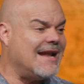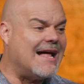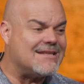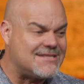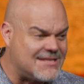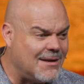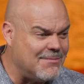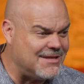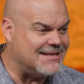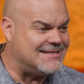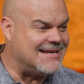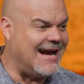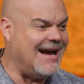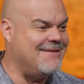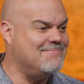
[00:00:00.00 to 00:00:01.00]
not some of the
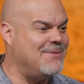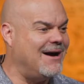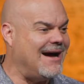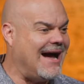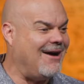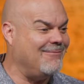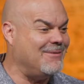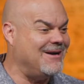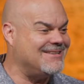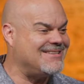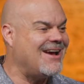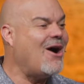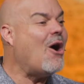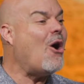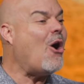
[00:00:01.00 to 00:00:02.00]
time, but how
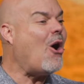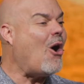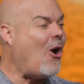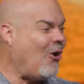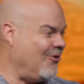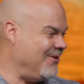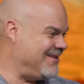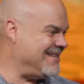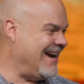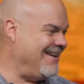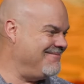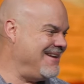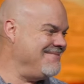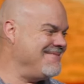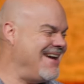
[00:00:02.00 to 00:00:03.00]
much? All the
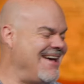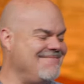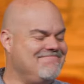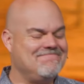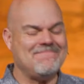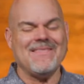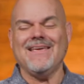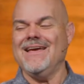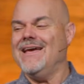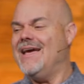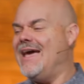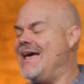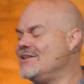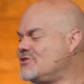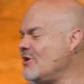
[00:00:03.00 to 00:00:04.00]
time. Amen?
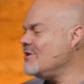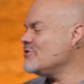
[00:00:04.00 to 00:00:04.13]
And